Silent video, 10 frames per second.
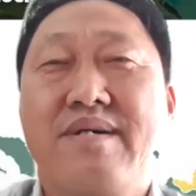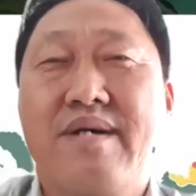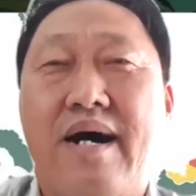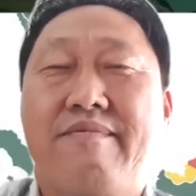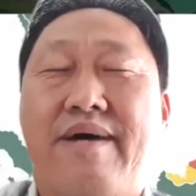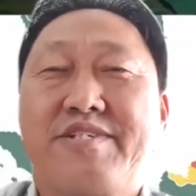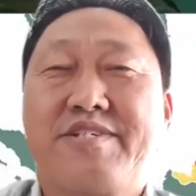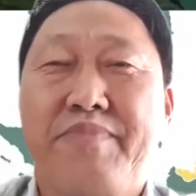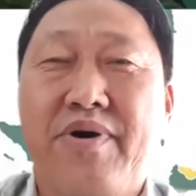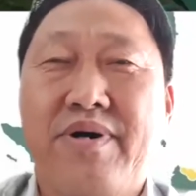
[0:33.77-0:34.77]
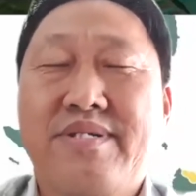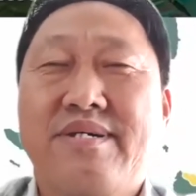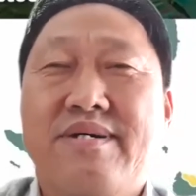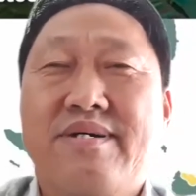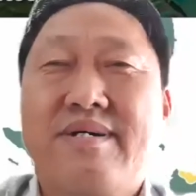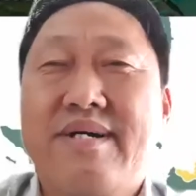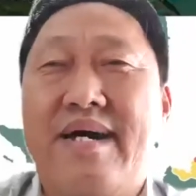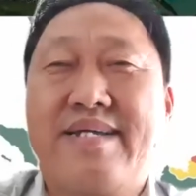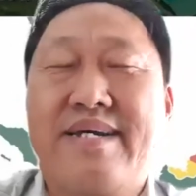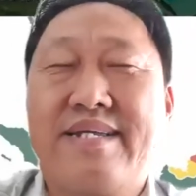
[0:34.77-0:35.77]
our export?
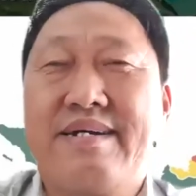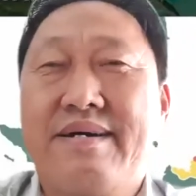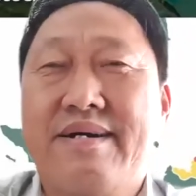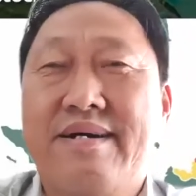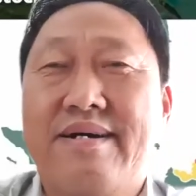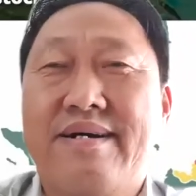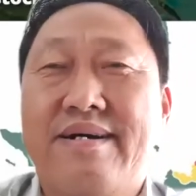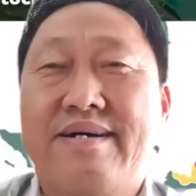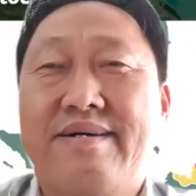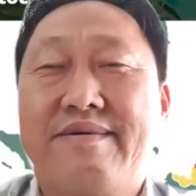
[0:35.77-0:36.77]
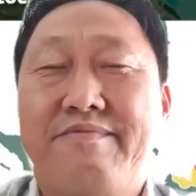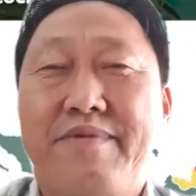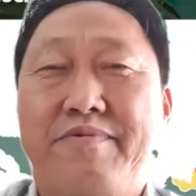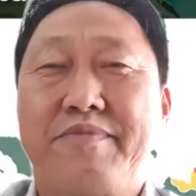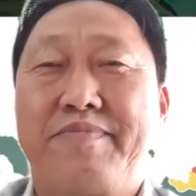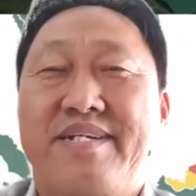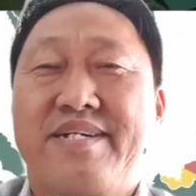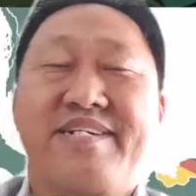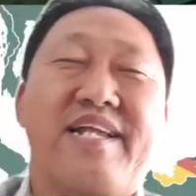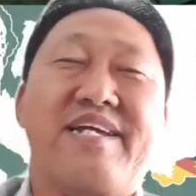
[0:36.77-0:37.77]
And then uh, what will be the
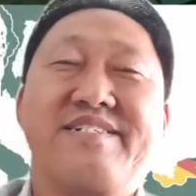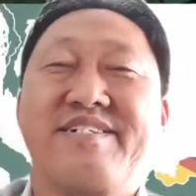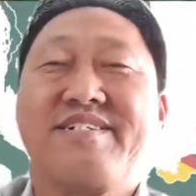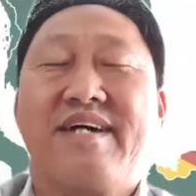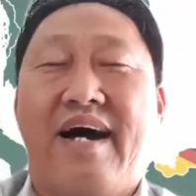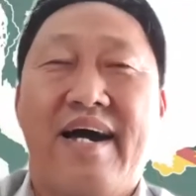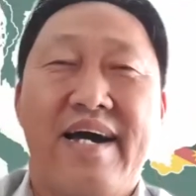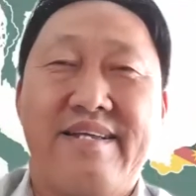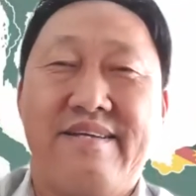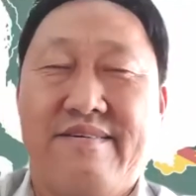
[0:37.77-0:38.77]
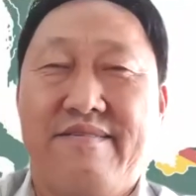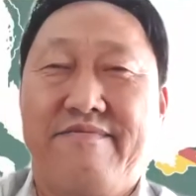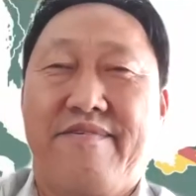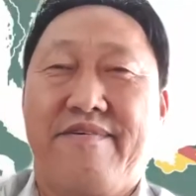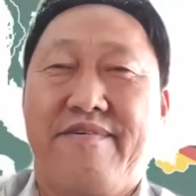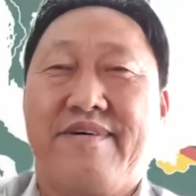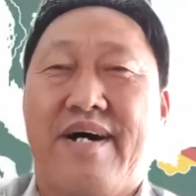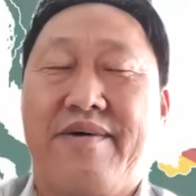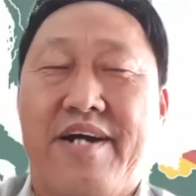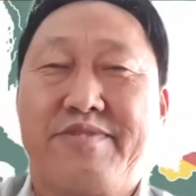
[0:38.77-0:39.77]
challenges ahead for
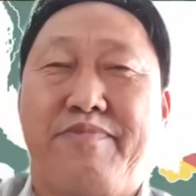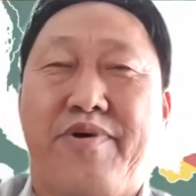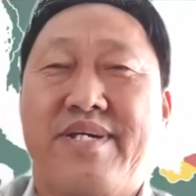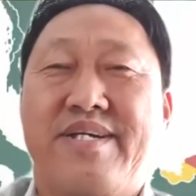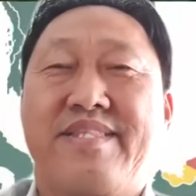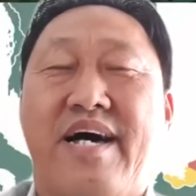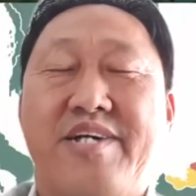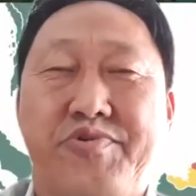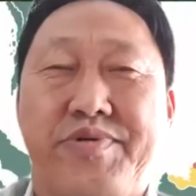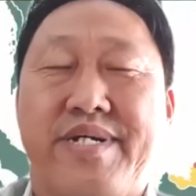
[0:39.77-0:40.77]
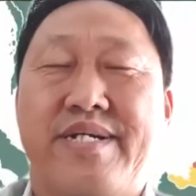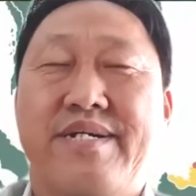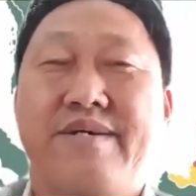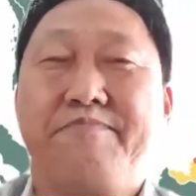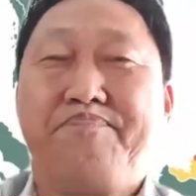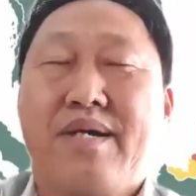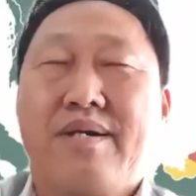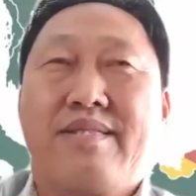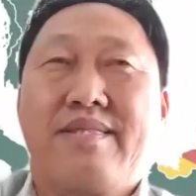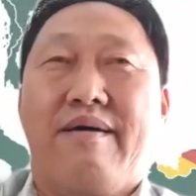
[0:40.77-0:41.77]
our export industry?
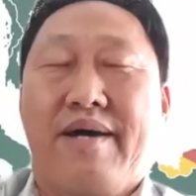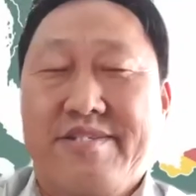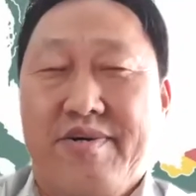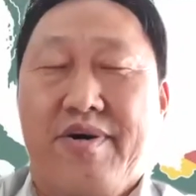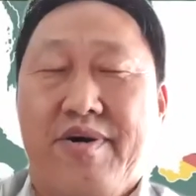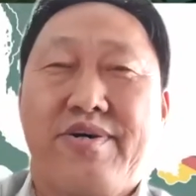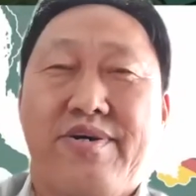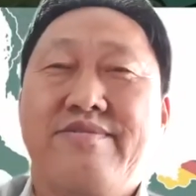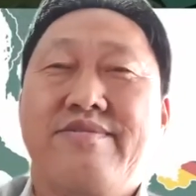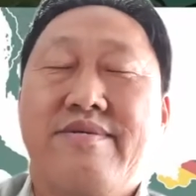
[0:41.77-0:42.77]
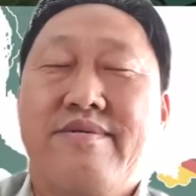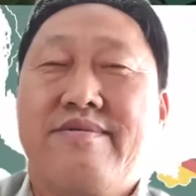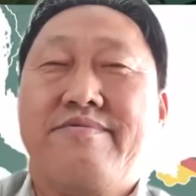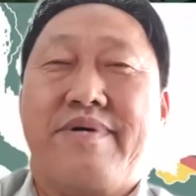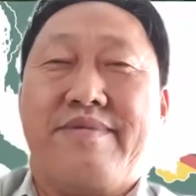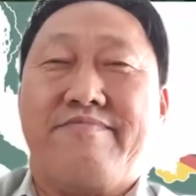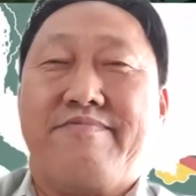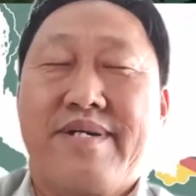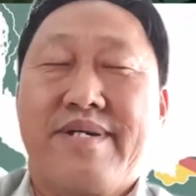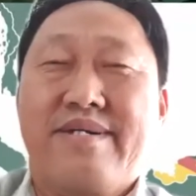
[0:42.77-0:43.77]
Now, as you all know, when
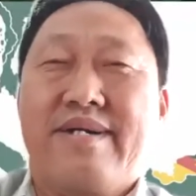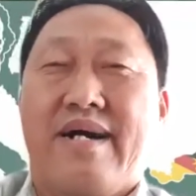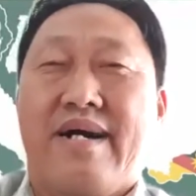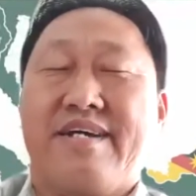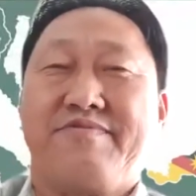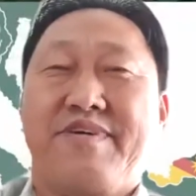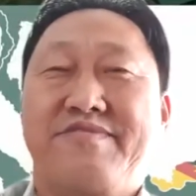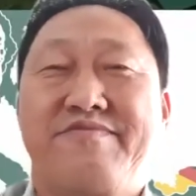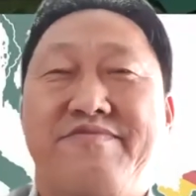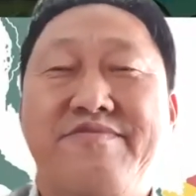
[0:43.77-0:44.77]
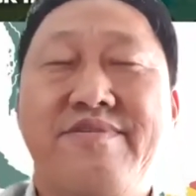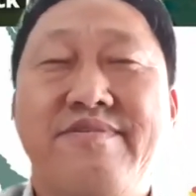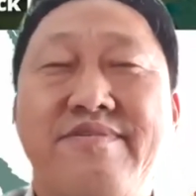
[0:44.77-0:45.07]
we are successful